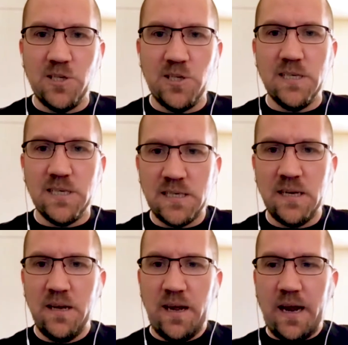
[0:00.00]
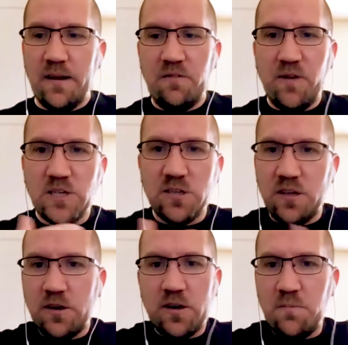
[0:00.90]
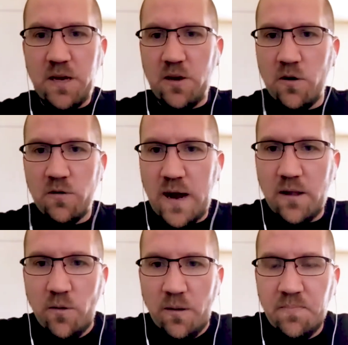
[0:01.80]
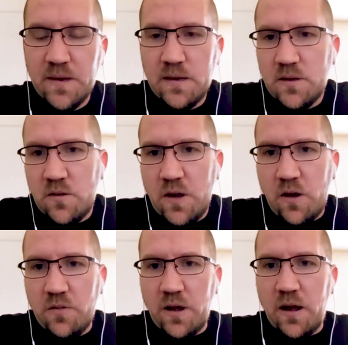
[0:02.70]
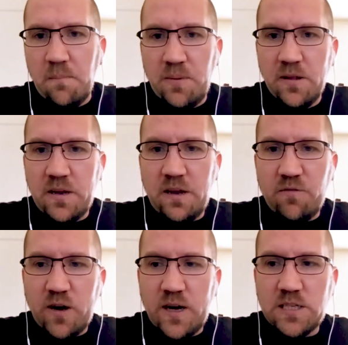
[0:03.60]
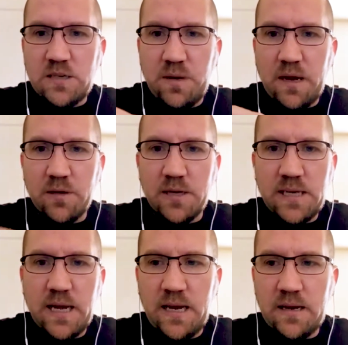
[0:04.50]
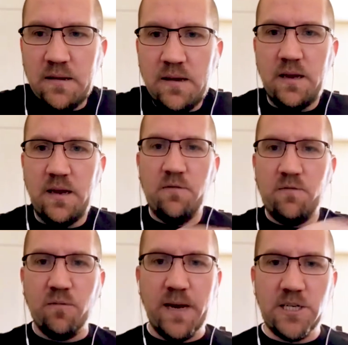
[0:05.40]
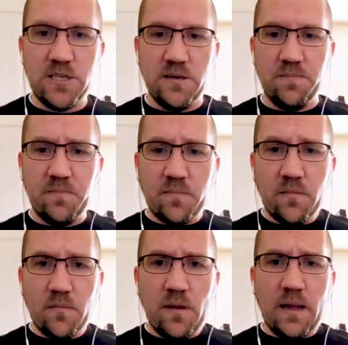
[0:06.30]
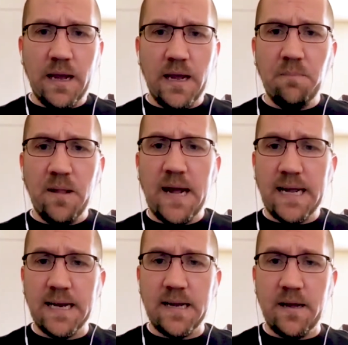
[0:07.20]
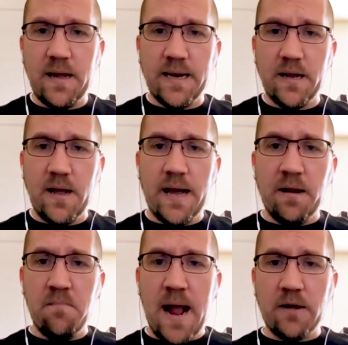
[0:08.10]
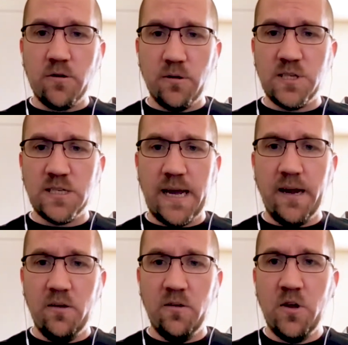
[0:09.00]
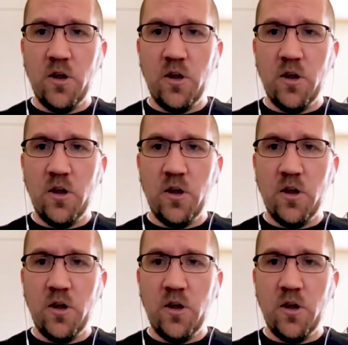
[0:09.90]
Jesus, and eventually they're going to meet, know, and follow him? The ability for us to be able to take information and apply it at a macro scale.